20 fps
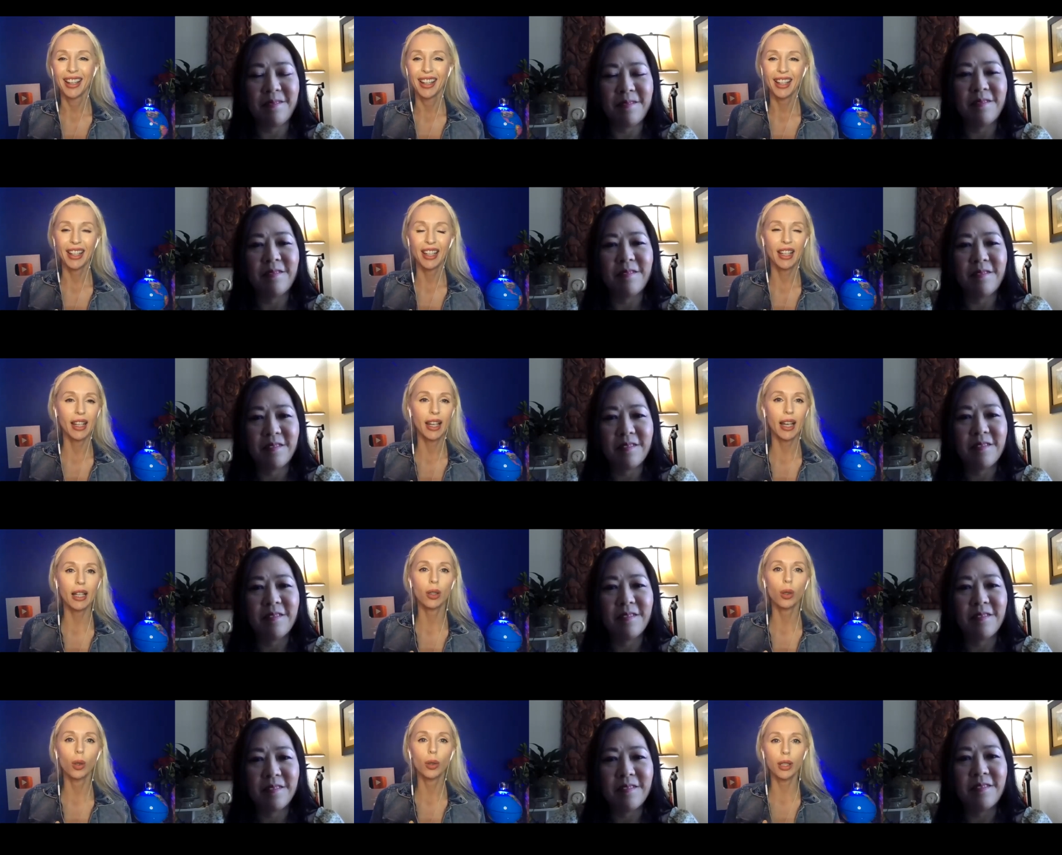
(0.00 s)
Speaker 1: he
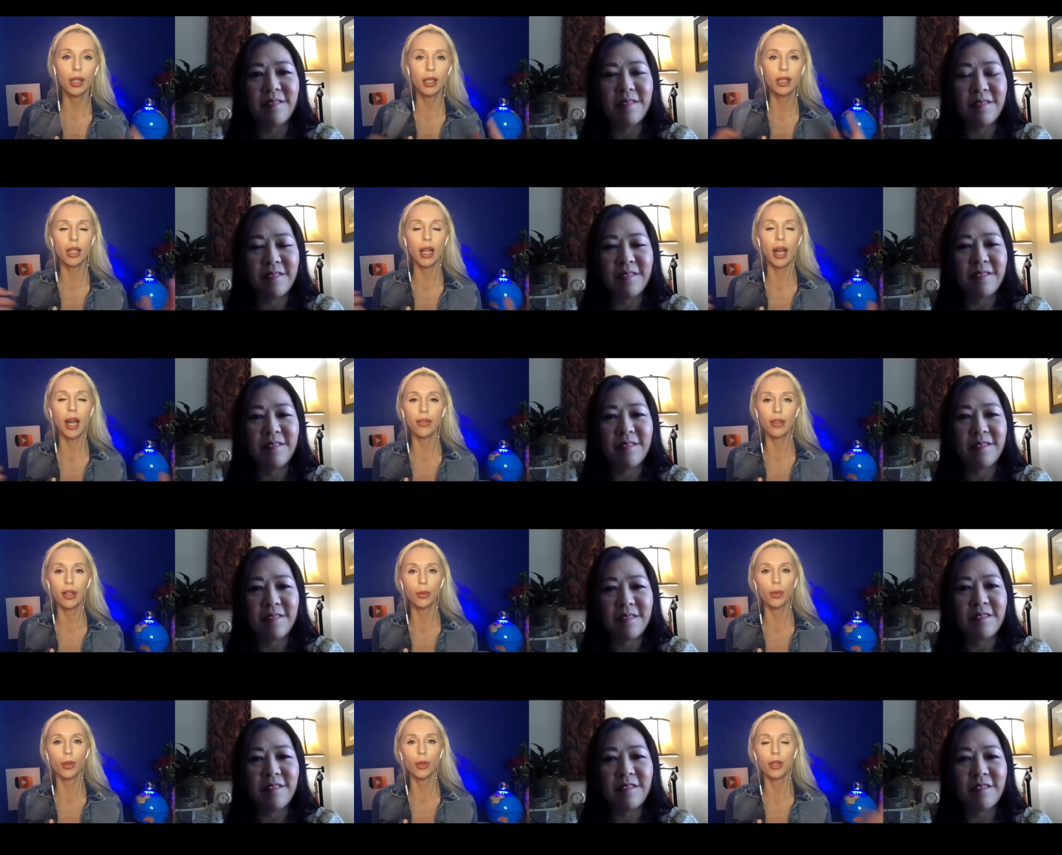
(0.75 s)
had all his life,
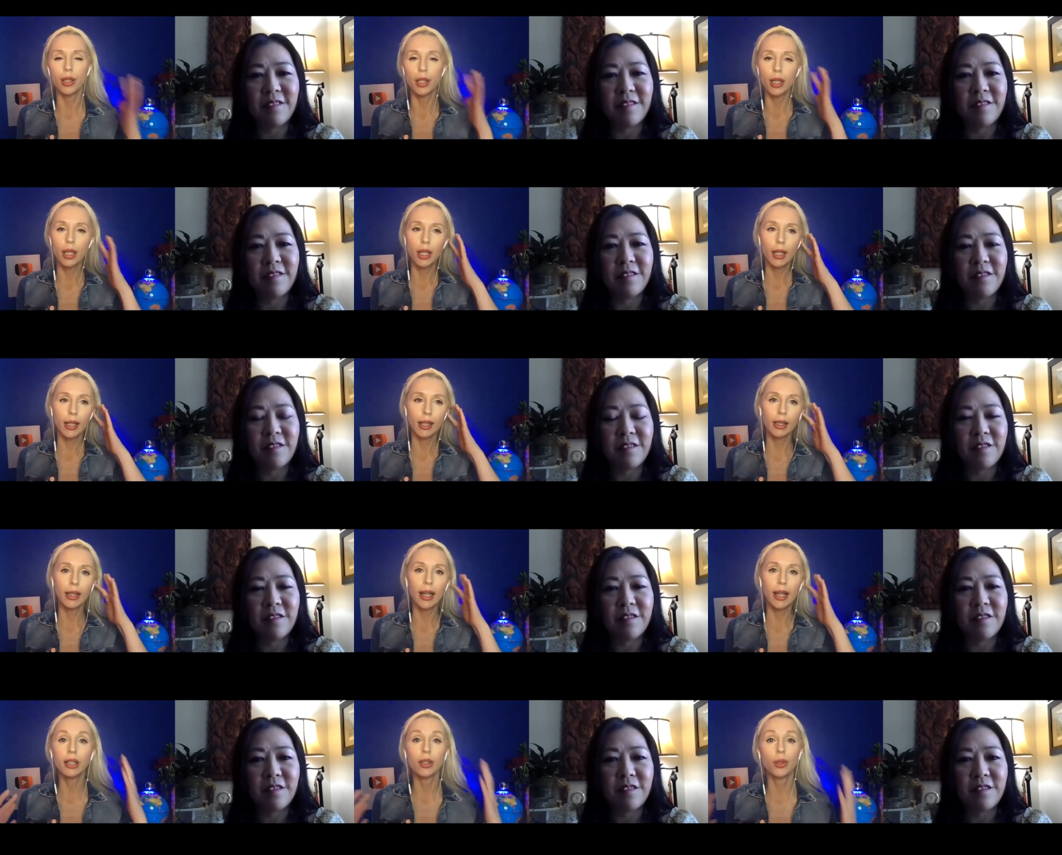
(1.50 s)
he
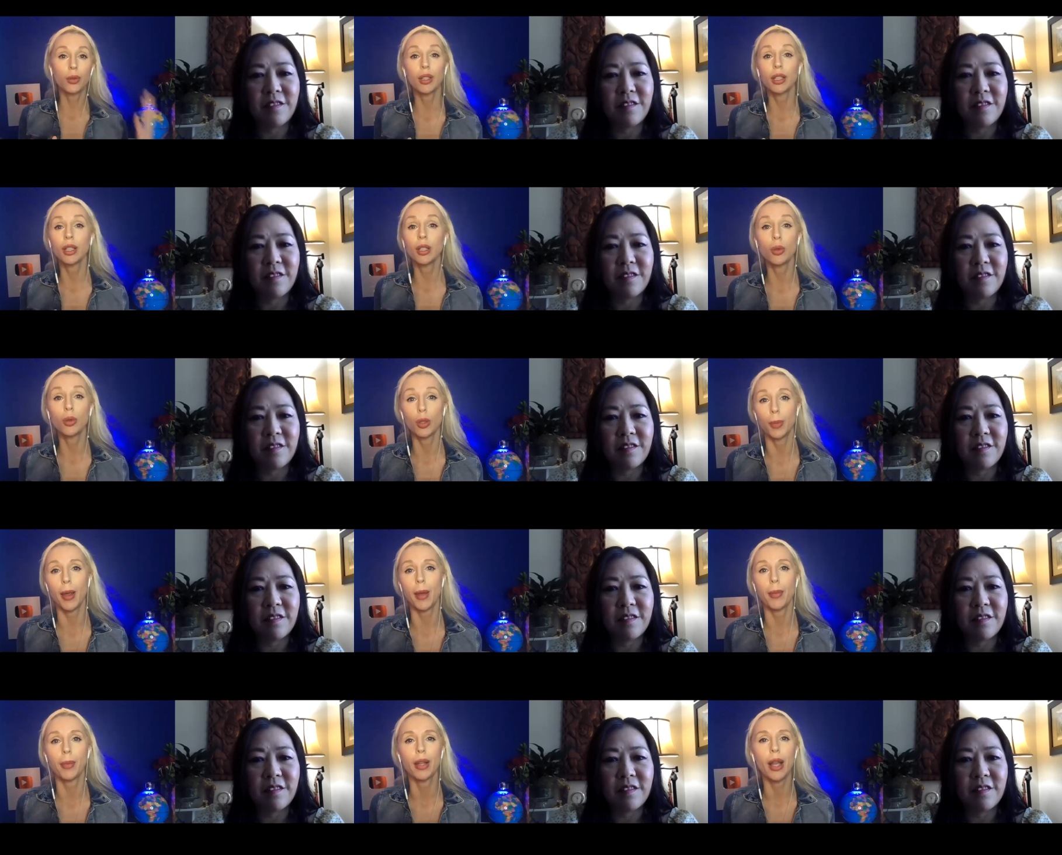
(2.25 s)
liked to read
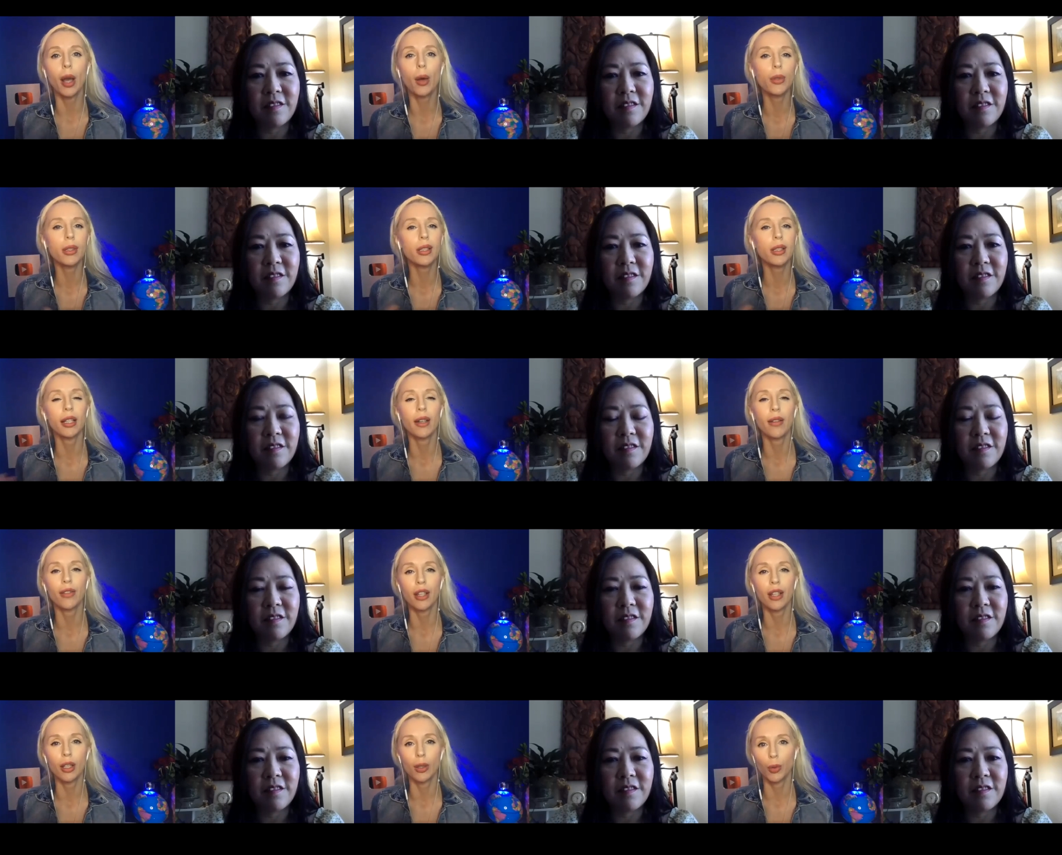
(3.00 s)
newspaper. That was kind
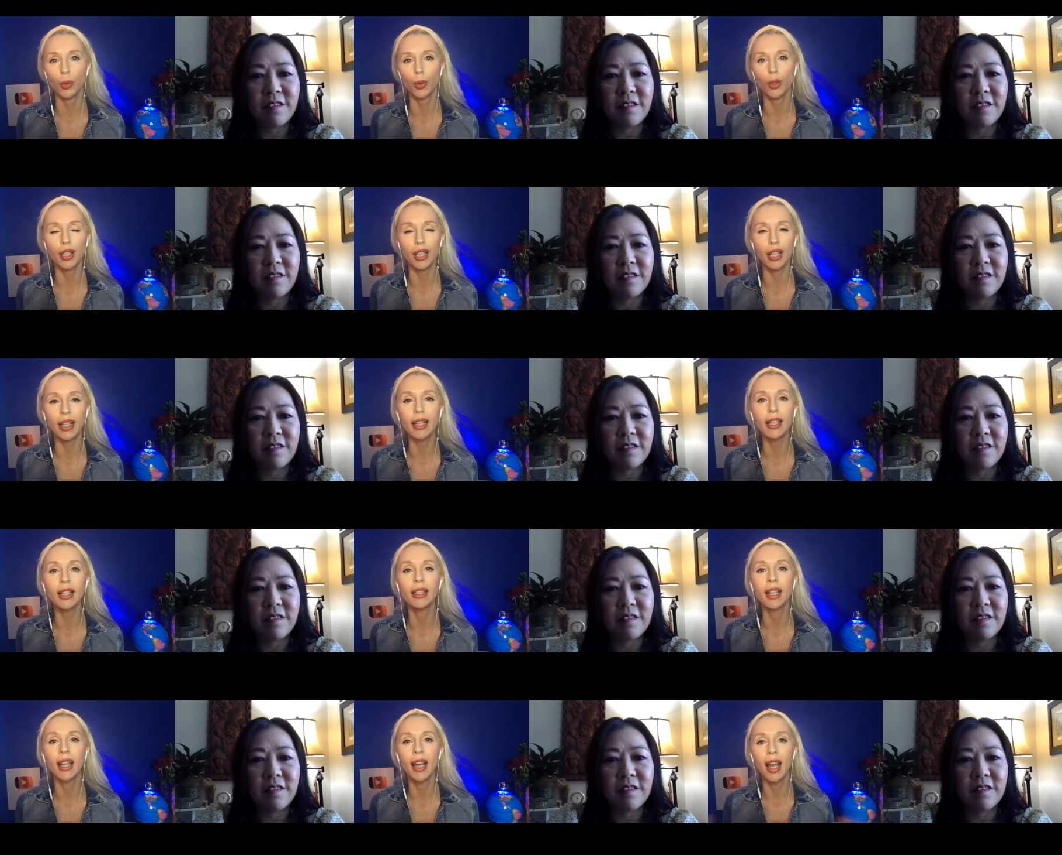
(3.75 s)
of his
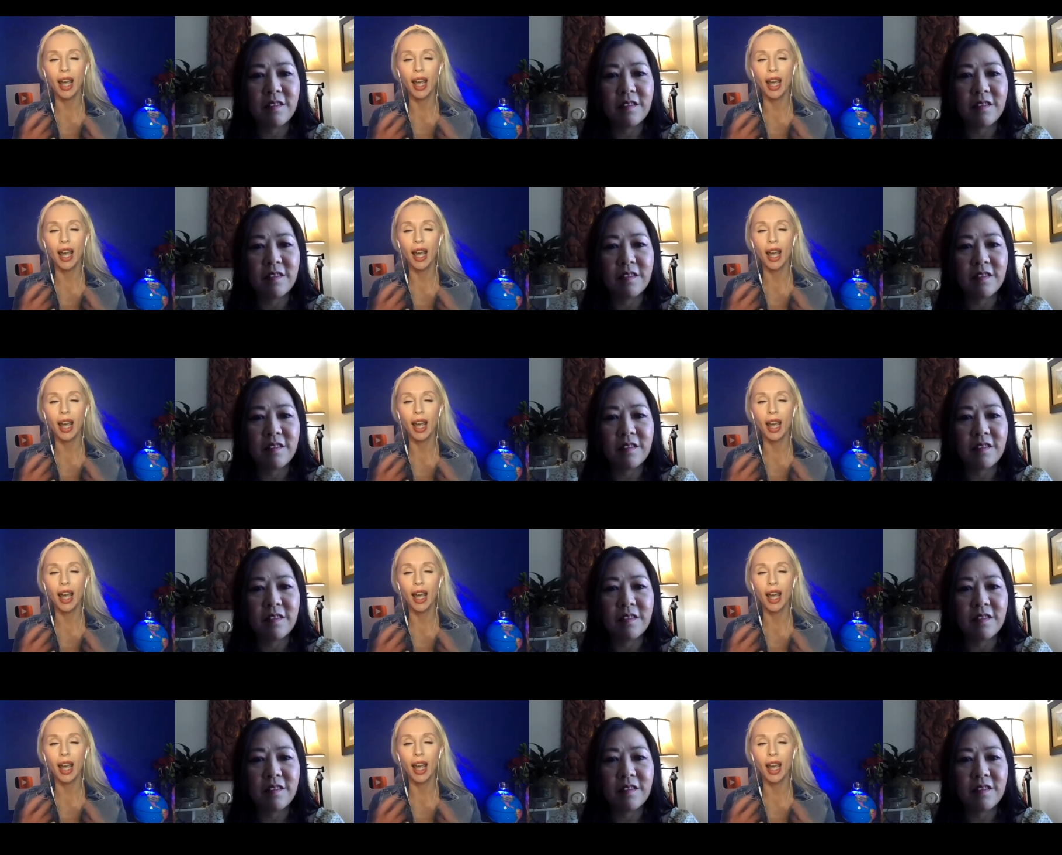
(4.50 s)
routine